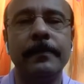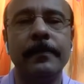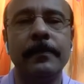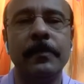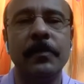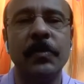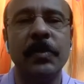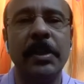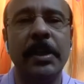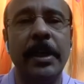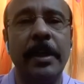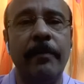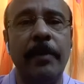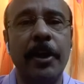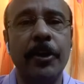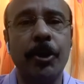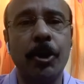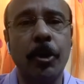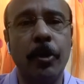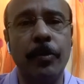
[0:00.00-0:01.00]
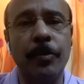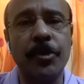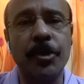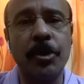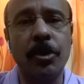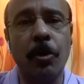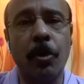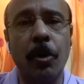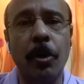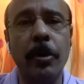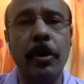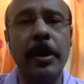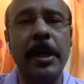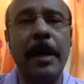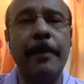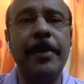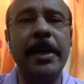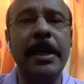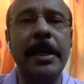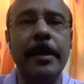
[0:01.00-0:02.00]
Eva shows the
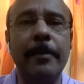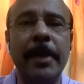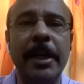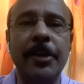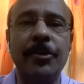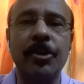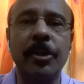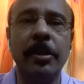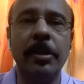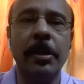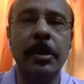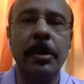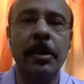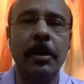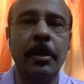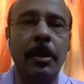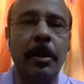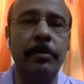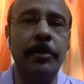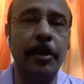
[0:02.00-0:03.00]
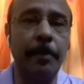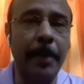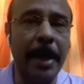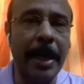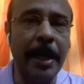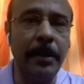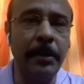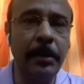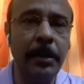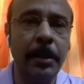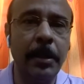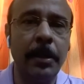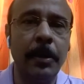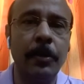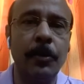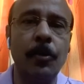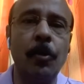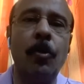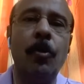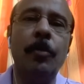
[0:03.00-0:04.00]
holographic image of the man
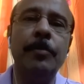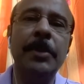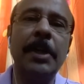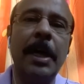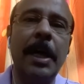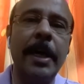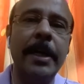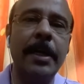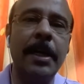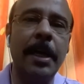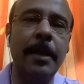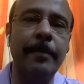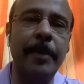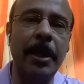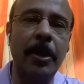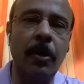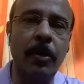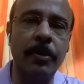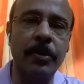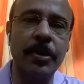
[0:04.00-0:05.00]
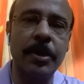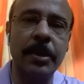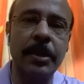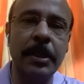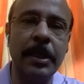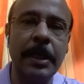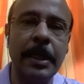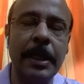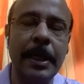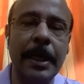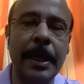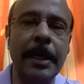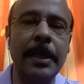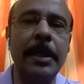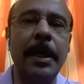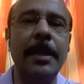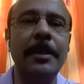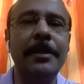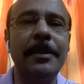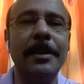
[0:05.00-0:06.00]
to whom the iCard belongs, and
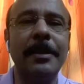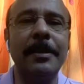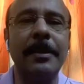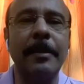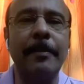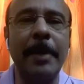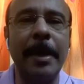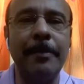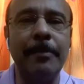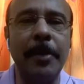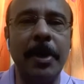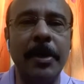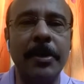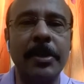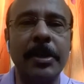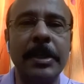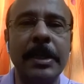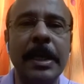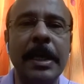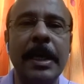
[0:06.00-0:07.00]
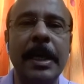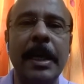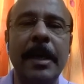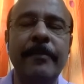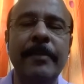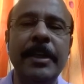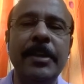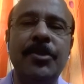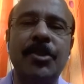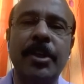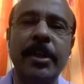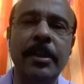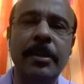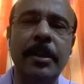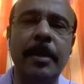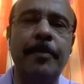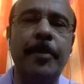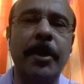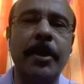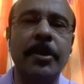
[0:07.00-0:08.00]
Antar remembers having seen the
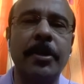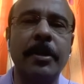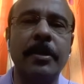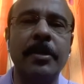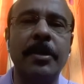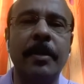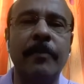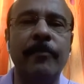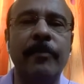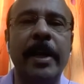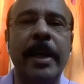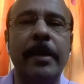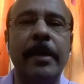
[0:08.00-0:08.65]
person somewhere.